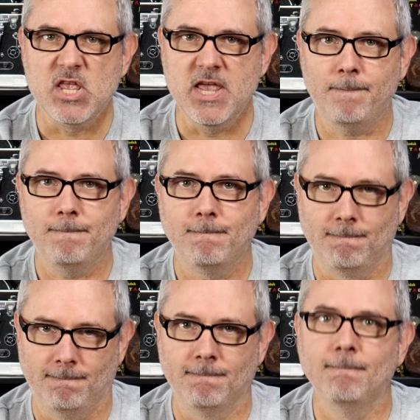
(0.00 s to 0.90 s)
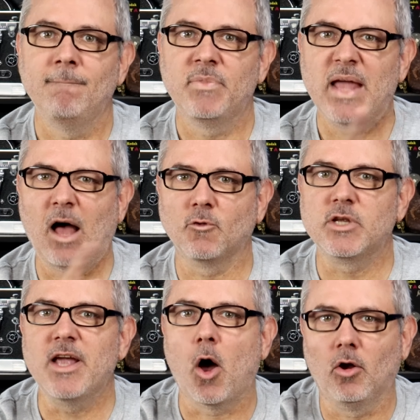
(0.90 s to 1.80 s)
Yep. Mm-hmm. I'll
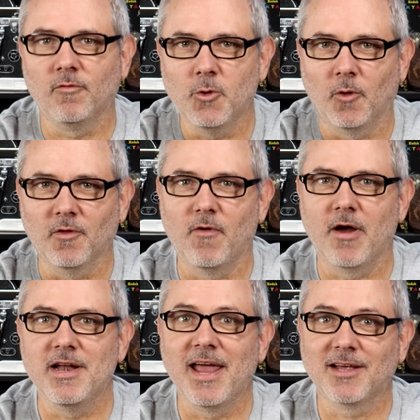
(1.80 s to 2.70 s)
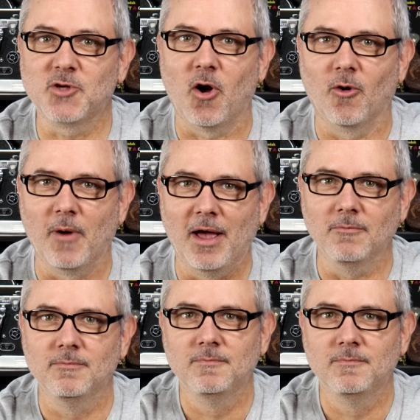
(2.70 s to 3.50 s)
see all of you on the very next go around.